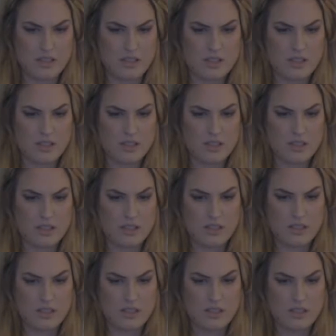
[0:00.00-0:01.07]

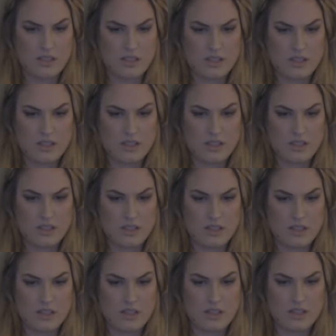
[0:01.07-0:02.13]

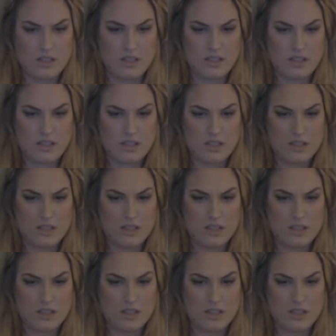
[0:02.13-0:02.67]
(silence)